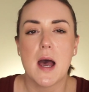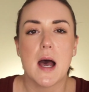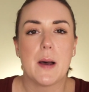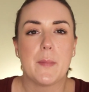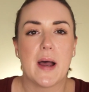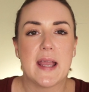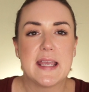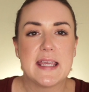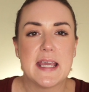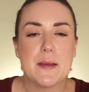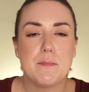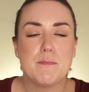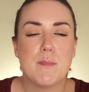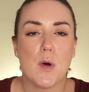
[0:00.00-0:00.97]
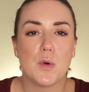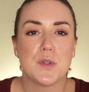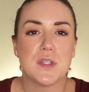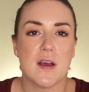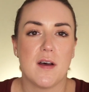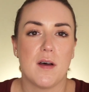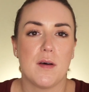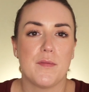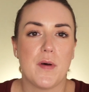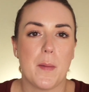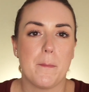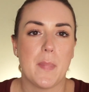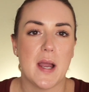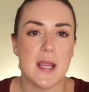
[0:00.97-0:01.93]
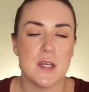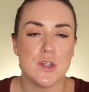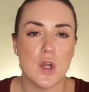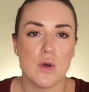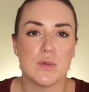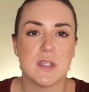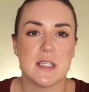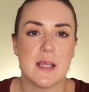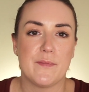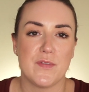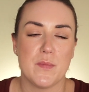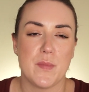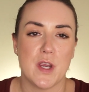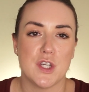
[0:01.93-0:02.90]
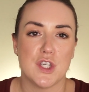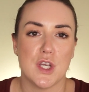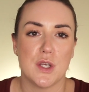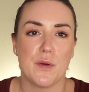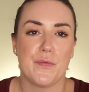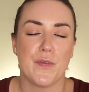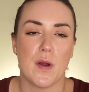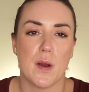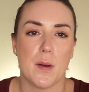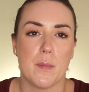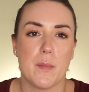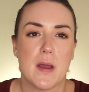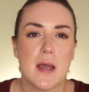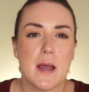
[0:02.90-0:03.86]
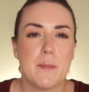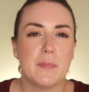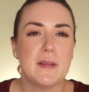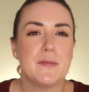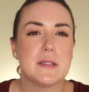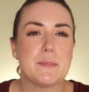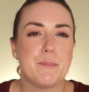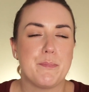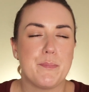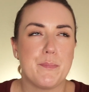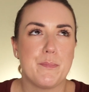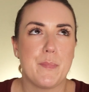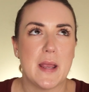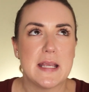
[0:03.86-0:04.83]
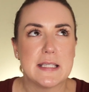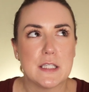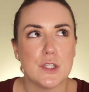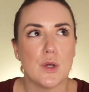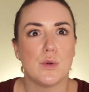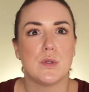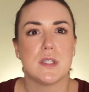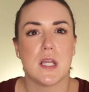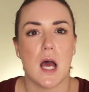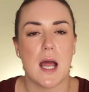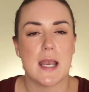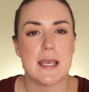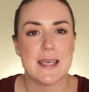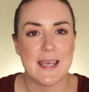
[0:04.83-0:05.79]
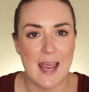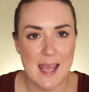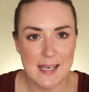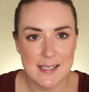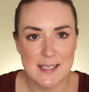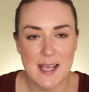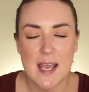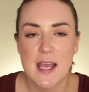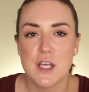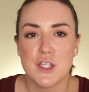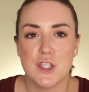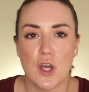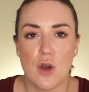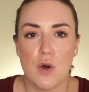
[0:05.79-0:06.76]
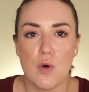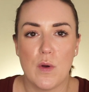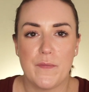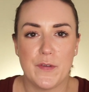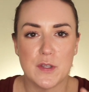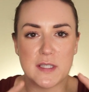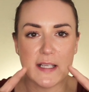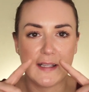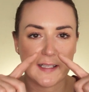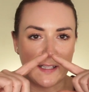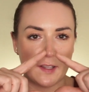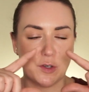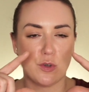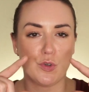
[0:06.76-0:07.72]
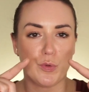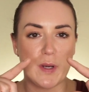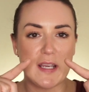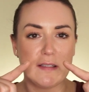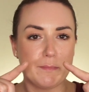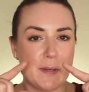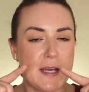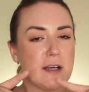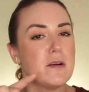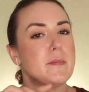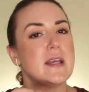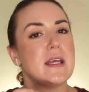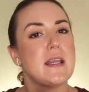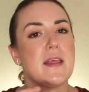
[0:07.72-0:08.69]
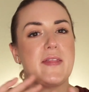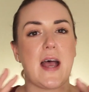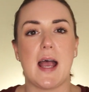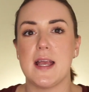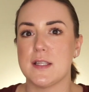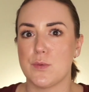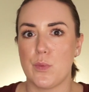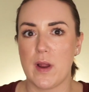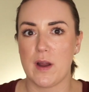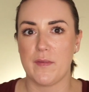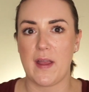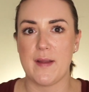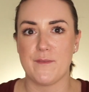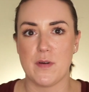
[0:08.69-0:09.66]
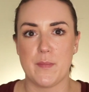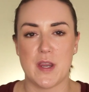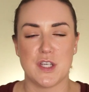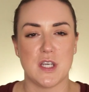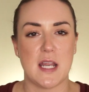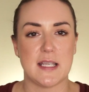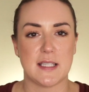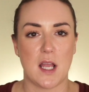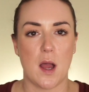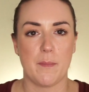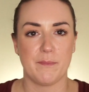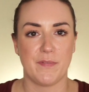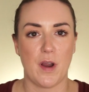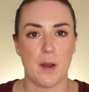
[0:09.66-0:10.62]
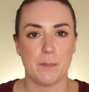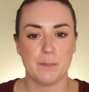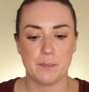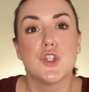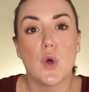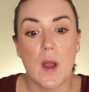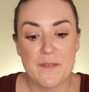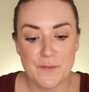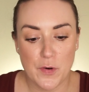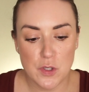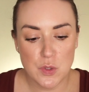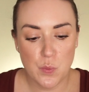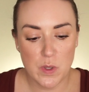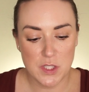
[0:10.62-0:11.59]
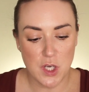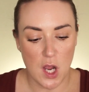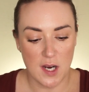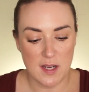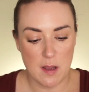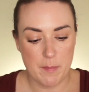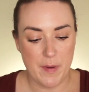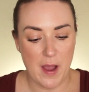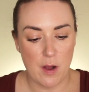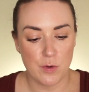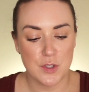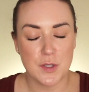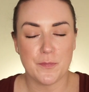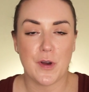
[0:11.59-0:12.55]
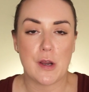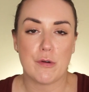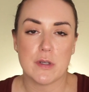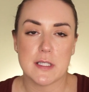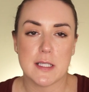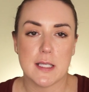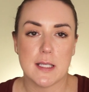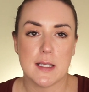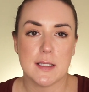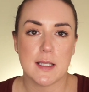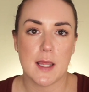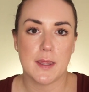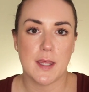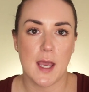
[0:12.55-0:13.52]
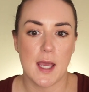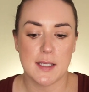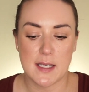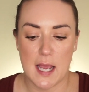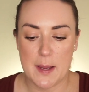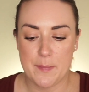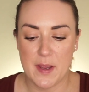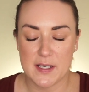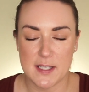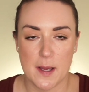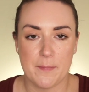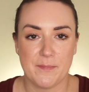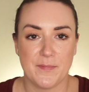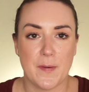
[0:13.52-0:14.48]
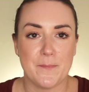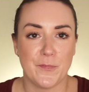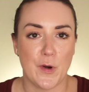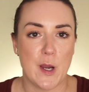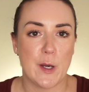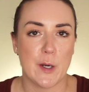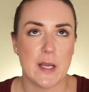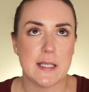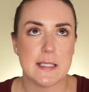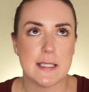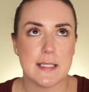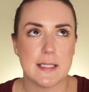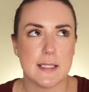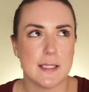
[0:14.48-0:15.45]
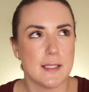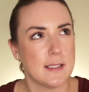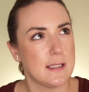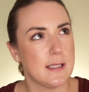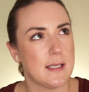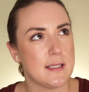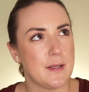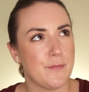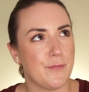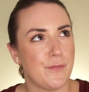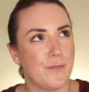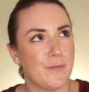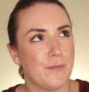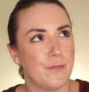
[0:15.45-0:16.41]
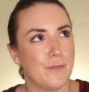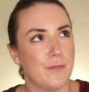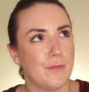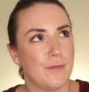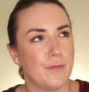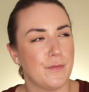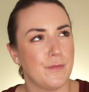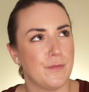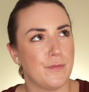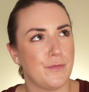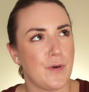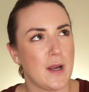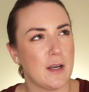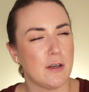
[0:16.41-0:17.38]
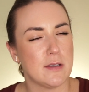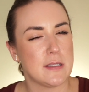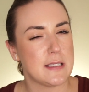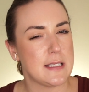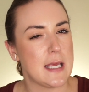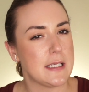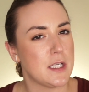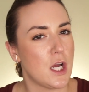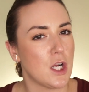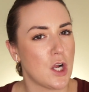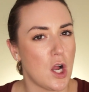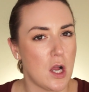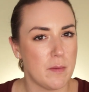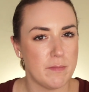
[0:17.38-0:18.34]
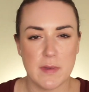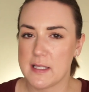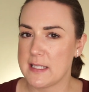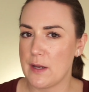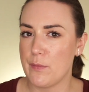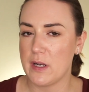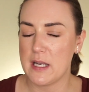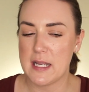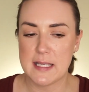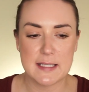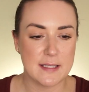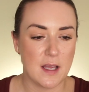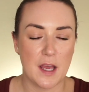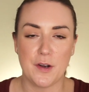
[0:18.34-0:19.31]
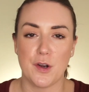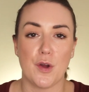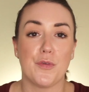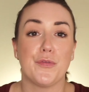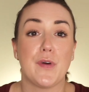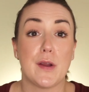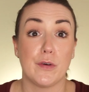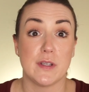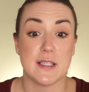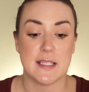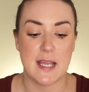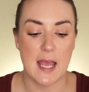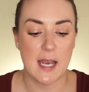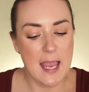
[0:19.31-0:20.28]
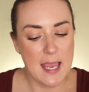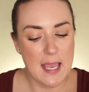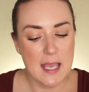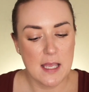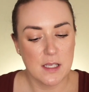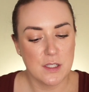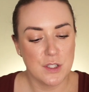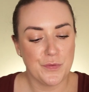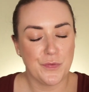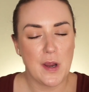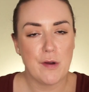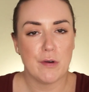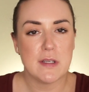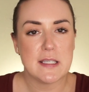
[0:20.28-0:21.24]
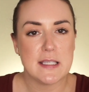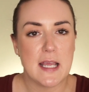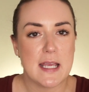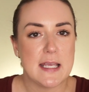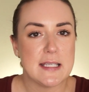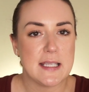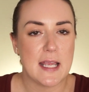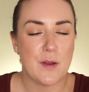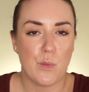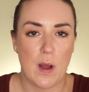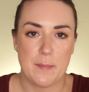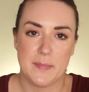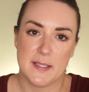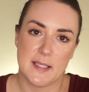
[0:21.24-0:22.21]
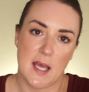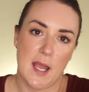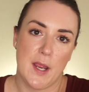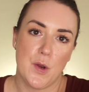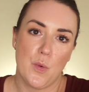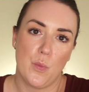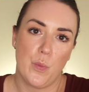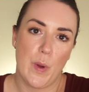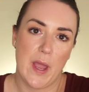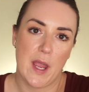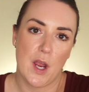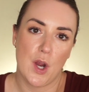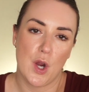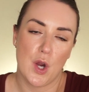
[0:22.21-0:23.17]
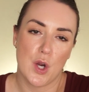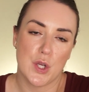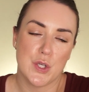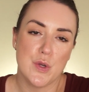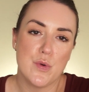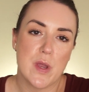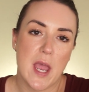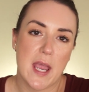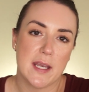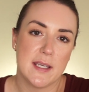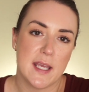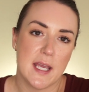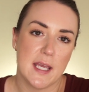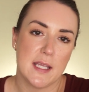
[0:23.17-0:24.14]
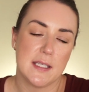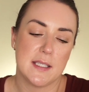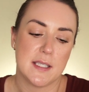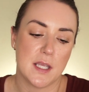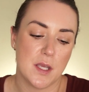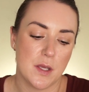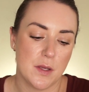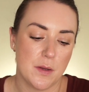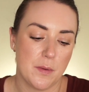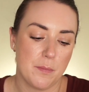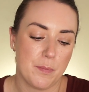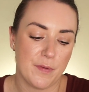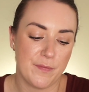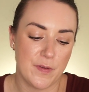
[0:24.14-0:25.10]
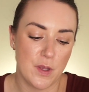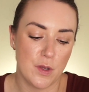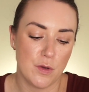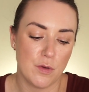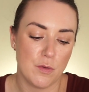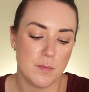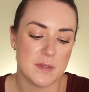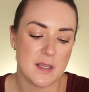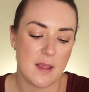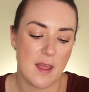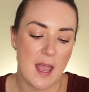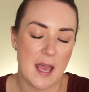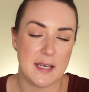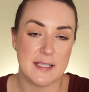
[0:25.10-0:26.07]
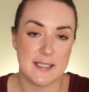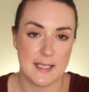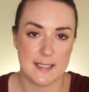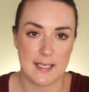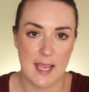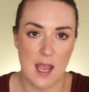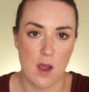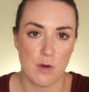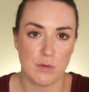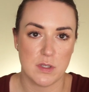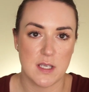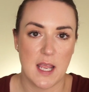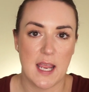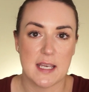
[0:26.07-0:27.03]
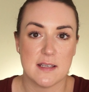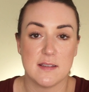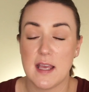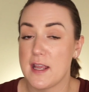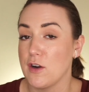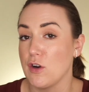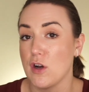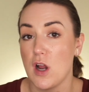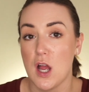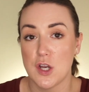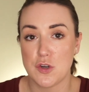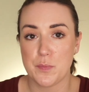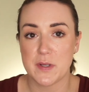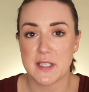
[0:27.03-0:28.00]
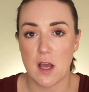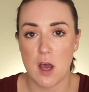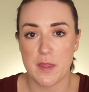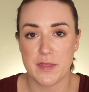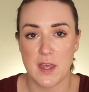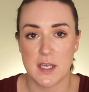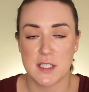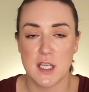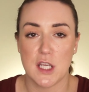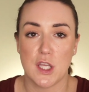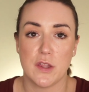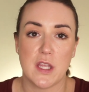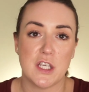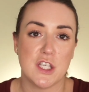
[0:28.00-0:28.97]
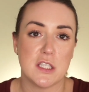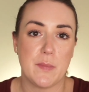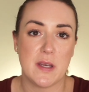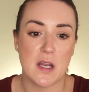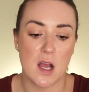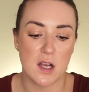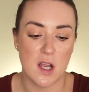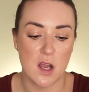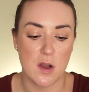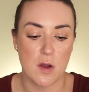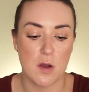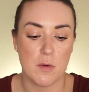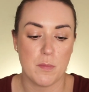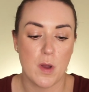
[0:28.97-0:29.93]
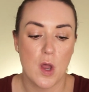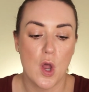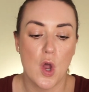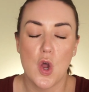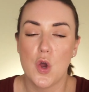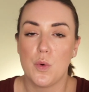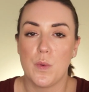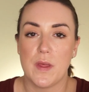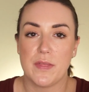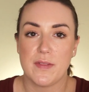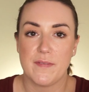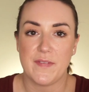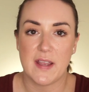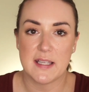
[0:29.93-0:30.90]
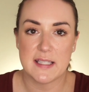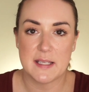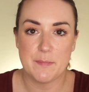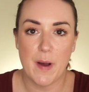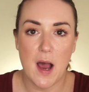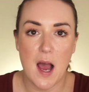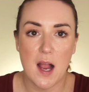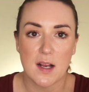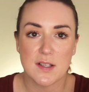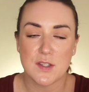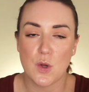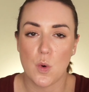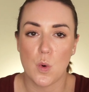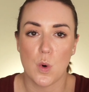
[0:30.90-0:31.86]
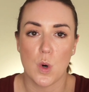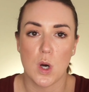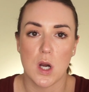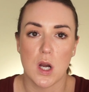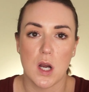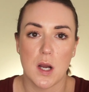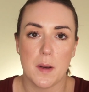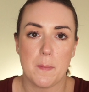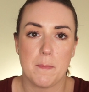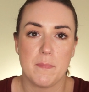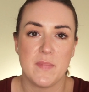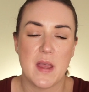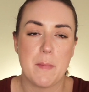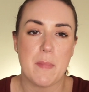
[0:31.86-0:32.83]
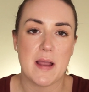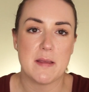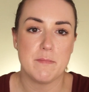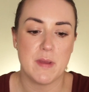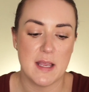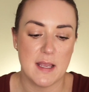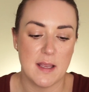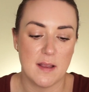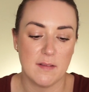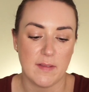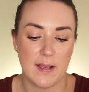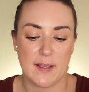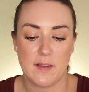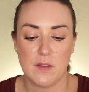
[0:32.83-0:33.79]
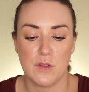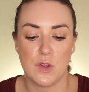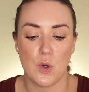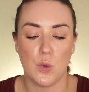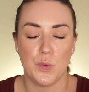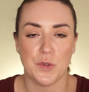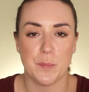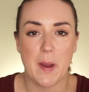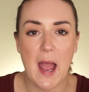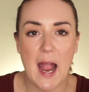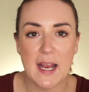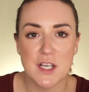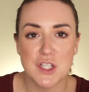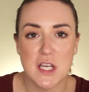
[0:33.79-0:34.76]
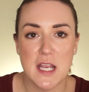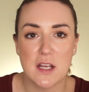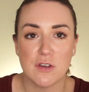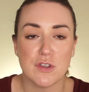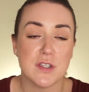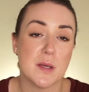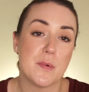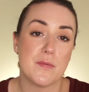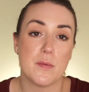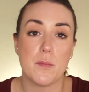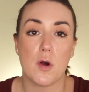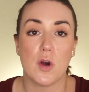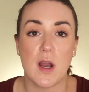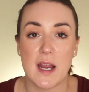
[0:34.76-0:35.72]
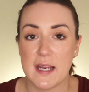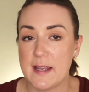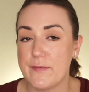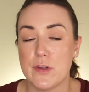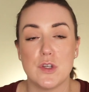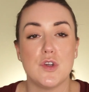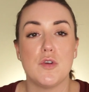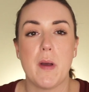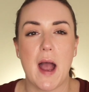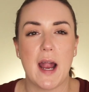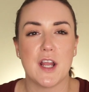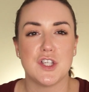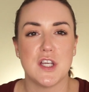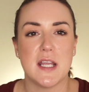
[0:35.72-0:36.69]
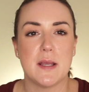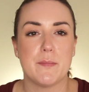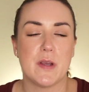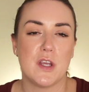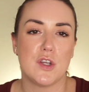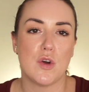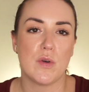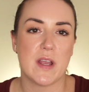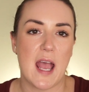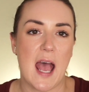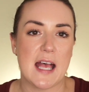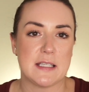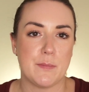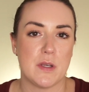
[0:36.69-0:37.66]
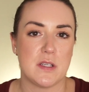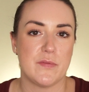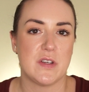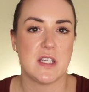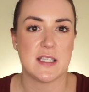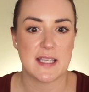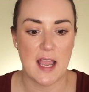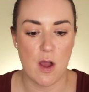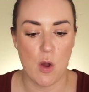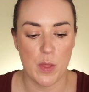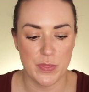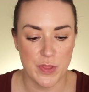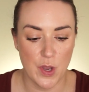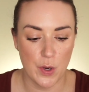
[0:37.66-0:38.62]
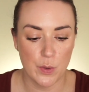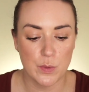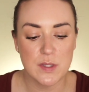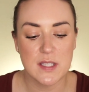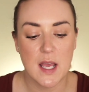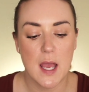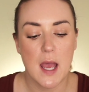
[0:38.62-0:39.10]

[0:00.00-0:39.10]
I get most of my notes information from, I believe it's basenotes.net. So if you see like the little green pyramid, that is where that information has come from. So I first want to talk about some fragrances that I picked up from fragrancenet.com. Is that what it is? I don't know, FragranceNet. And FragranceNet is a website where you can get perfumes at a discount, and they are 100% authentic. They just may not come with the fancy box, or they might be like the older packaging, or some of them are even new packaging, but you don't get as much of a discount on those.